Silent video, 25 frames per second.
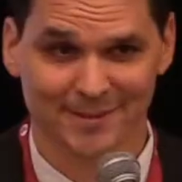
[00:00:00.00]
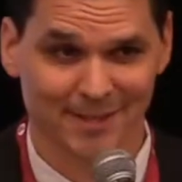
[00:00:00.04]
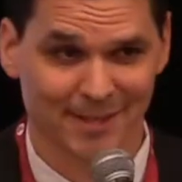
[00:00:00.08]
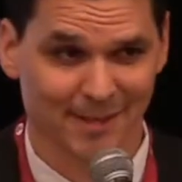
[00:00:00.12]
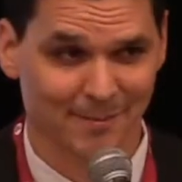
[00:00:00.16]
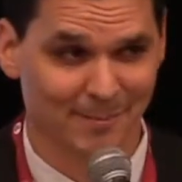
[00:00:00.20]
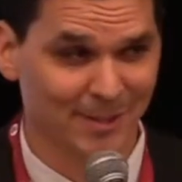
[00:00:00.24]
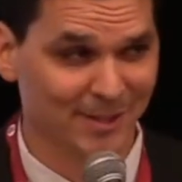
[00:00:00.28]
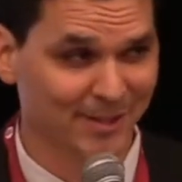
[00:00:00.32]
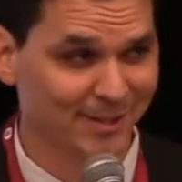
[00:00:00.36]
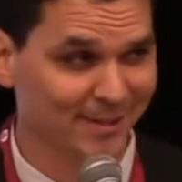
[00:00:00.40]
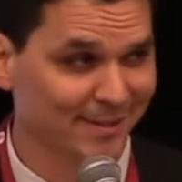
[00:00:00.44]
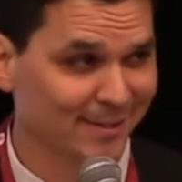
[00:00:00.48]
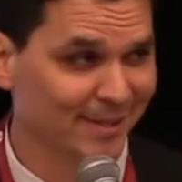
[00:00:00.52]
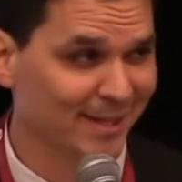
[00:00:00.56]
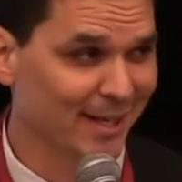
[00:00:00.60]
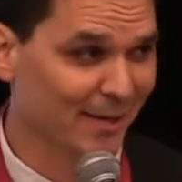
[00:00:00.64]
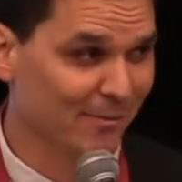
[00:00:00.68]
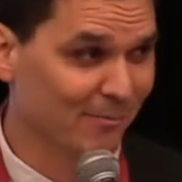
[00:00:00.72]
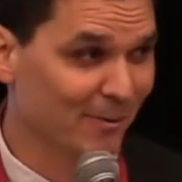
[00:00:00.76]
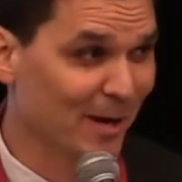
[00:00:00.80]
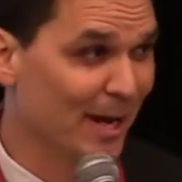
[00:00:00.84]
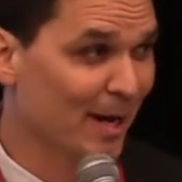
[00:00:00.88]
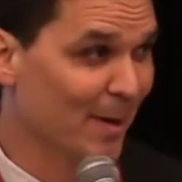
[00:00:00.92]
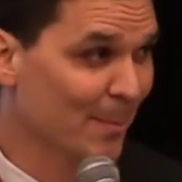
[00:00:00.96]
I mean, I
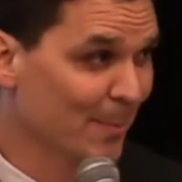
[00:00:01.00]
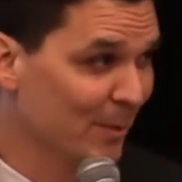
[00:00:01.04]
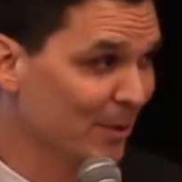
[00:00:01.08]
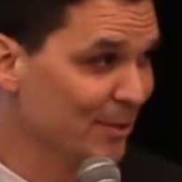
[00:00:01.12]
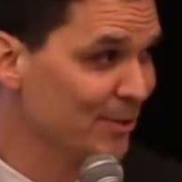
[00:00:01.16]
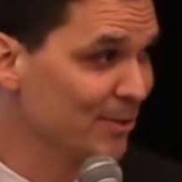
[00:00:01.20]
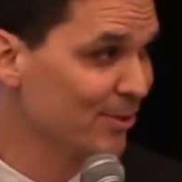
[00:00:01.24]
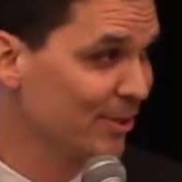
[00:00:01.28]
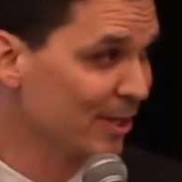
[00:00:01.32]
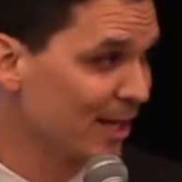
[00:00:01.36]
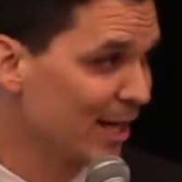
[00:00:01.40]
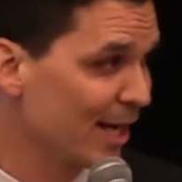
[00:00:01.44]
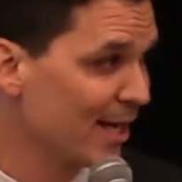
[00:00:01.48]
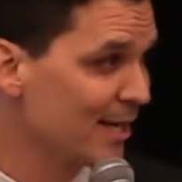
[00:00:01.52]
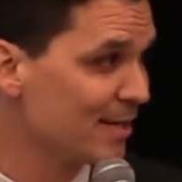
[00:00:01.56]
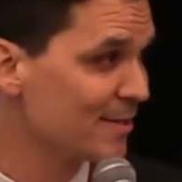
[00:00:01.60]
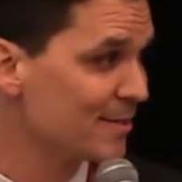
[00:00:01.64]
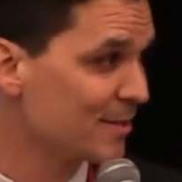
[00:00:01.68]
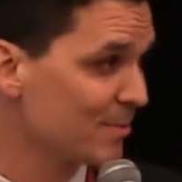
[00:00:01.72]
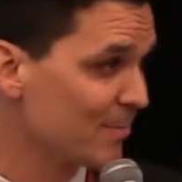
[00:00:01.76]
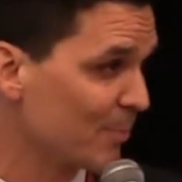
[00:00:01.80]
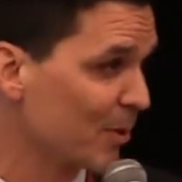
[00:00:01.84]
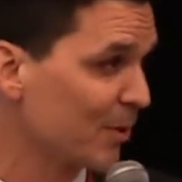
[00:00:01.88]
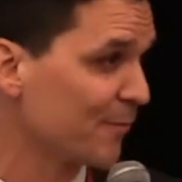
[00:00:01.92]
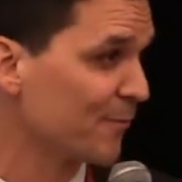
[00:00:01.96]
read up on you
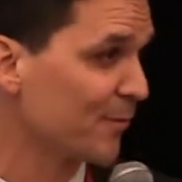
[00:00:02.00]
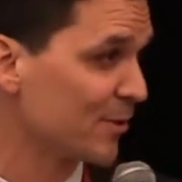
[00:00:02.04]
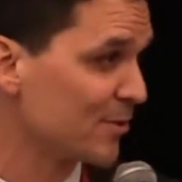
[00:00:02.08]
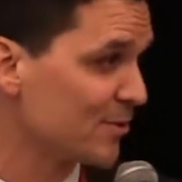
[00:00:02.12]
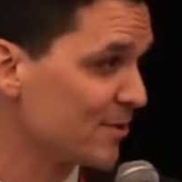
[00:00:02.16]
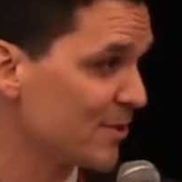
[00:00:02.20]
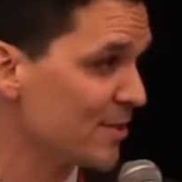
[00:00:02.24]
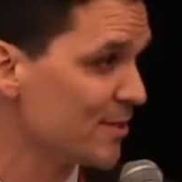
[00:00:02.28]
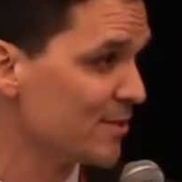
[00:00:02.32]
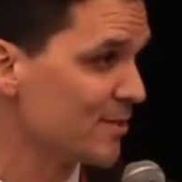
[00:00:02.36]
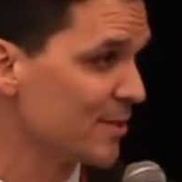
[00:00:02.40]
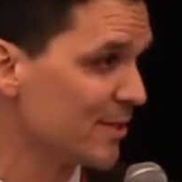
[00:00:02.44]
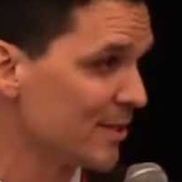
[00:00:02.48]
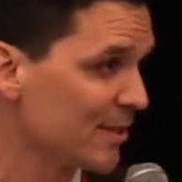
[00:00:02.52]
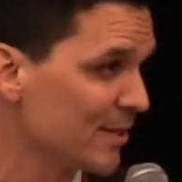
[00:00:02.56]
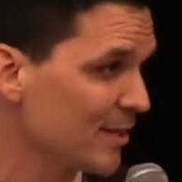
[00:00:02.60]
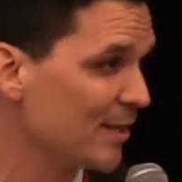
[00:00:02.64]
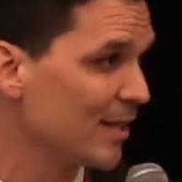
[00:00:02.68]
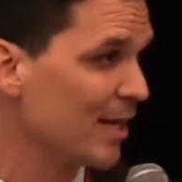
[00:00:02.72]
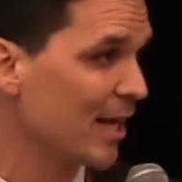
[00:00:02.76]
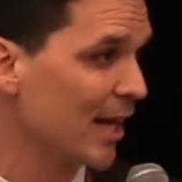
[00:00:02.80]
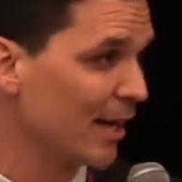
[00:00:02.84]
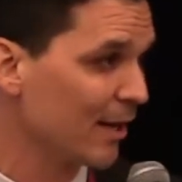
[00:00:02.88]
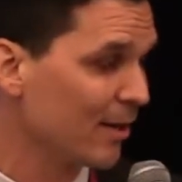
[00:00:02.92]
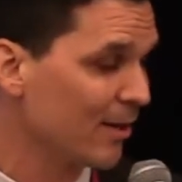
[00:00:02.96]
guys, perfect season,
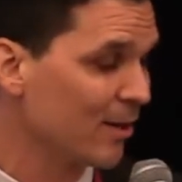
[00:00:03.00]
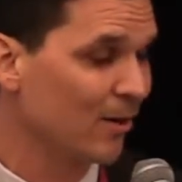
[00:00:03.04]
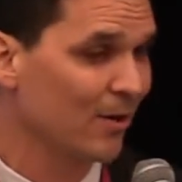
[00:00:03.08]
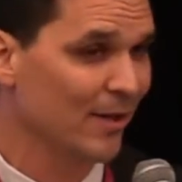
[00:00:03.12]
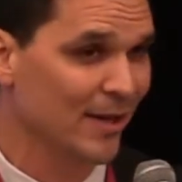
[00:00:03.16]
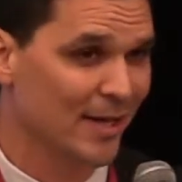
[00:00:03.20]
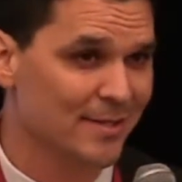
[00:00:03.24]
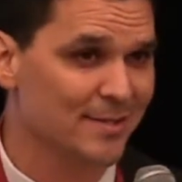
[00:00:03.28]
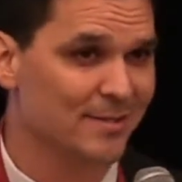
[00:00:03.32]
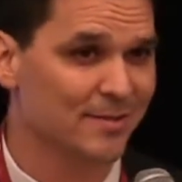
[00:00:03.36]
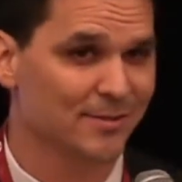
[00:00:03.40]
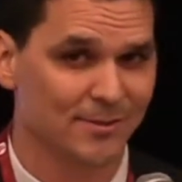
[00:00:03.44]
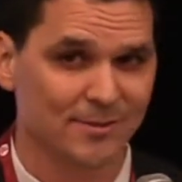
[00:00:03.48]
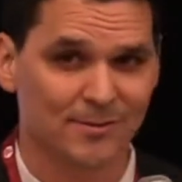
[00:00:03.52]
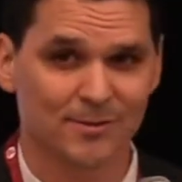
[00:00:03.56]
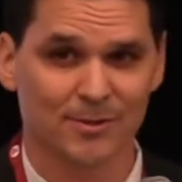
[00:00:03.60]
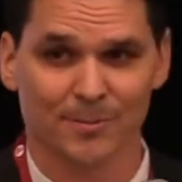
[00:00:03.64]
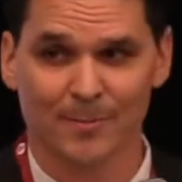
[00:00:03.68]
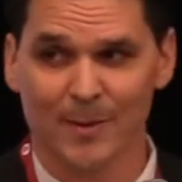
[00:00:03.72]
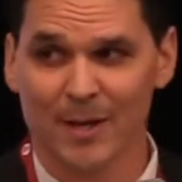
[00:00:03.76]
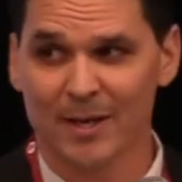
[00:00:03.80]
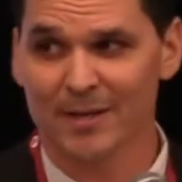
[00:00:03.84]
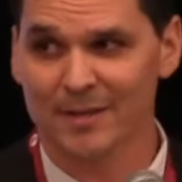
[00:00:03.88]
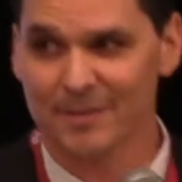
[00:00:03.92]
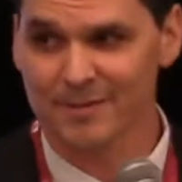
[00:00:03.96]
9-0, that's
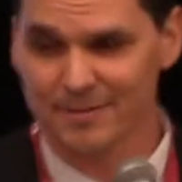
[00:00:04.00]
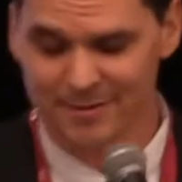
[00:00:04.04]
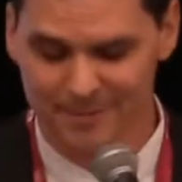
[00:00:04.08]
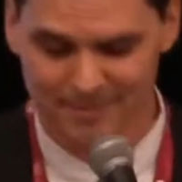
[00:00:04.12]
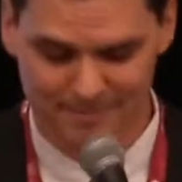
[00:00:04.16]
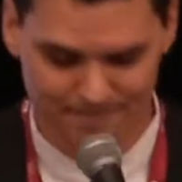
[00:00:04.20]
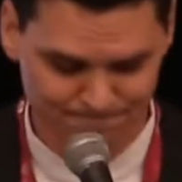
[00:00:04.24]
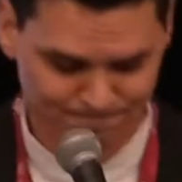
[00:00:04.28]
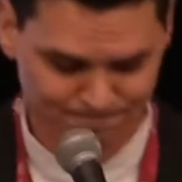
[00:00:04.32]
tremendous.